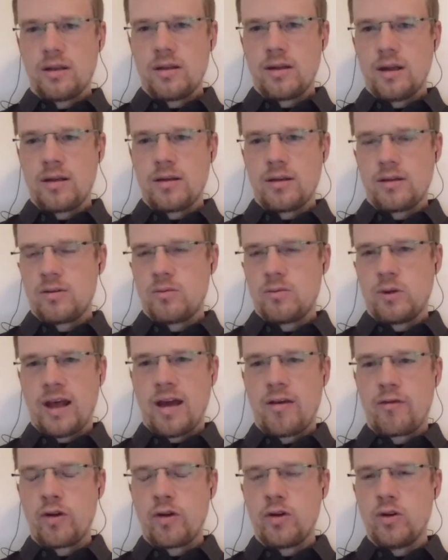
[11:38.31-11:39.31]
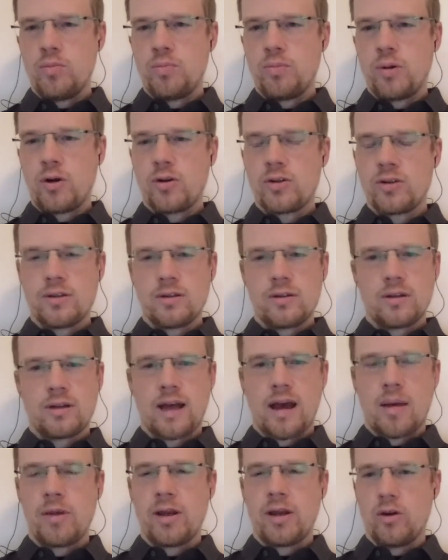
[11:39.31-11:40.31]
And with every new person
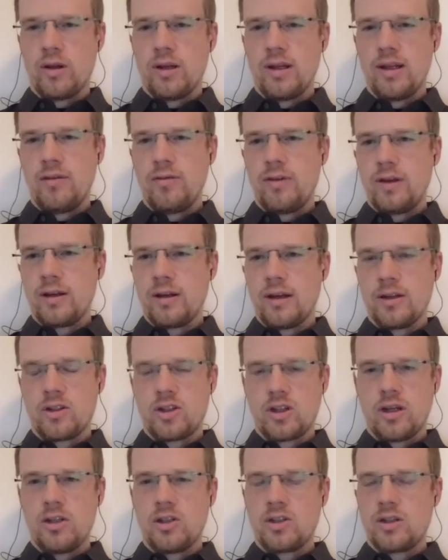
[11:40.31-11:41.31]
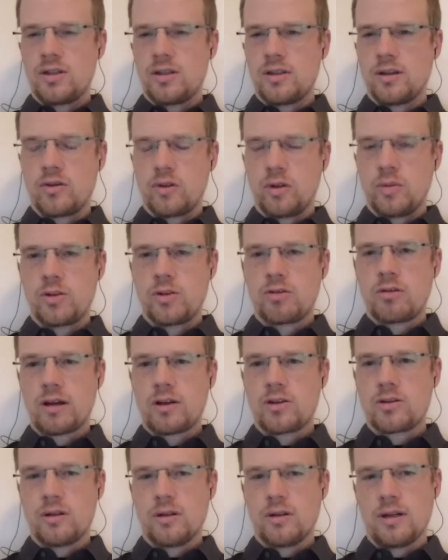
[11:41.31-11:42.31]
coming or leaving, it changes the group
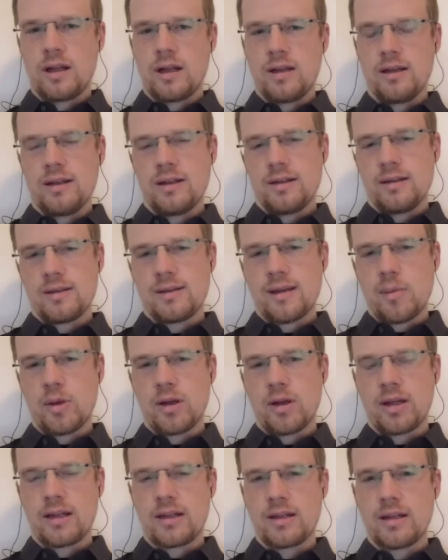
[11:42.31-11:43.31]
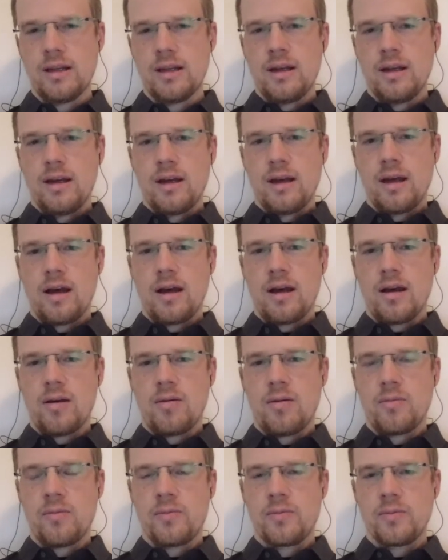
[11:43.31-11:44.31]
structure. And I think this is something that
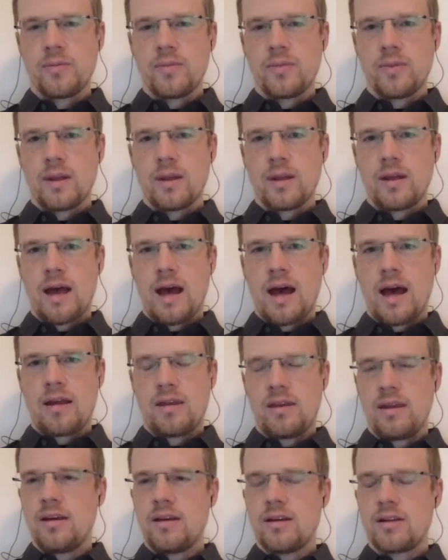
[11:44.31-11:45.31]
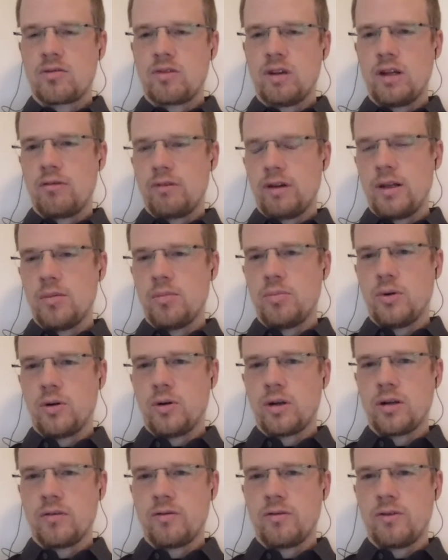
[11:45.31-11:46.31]
I think is really, really
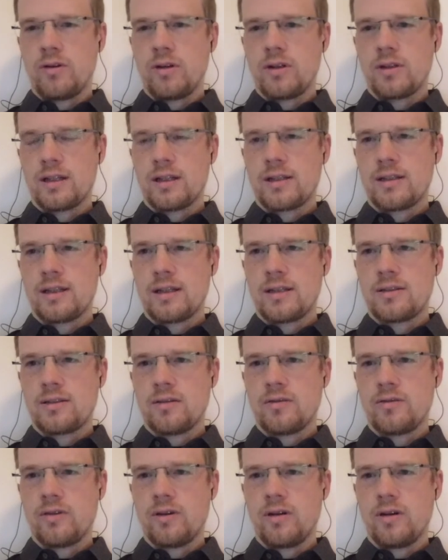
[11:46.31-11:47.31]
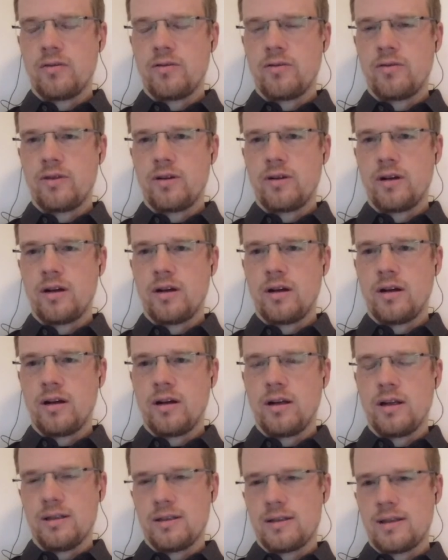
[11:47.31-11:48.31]
important for success
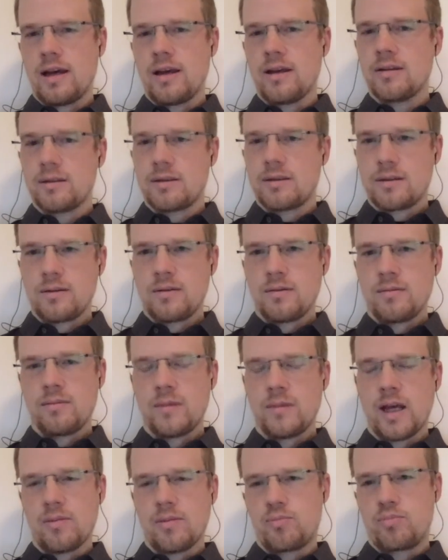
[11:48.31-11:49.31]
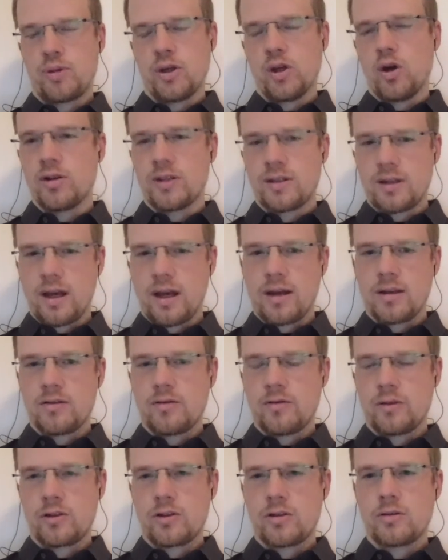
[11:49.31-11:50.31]
in science and beyond science
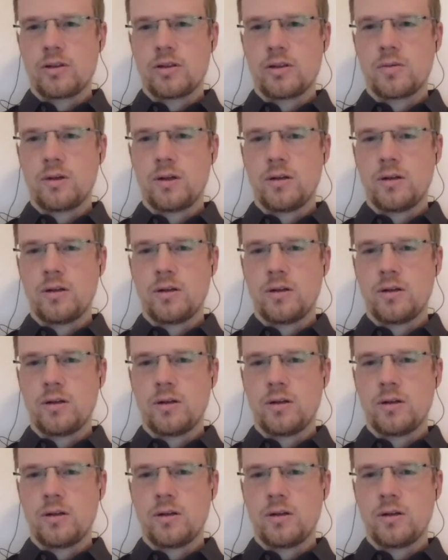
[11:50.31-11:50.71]
for sure as well.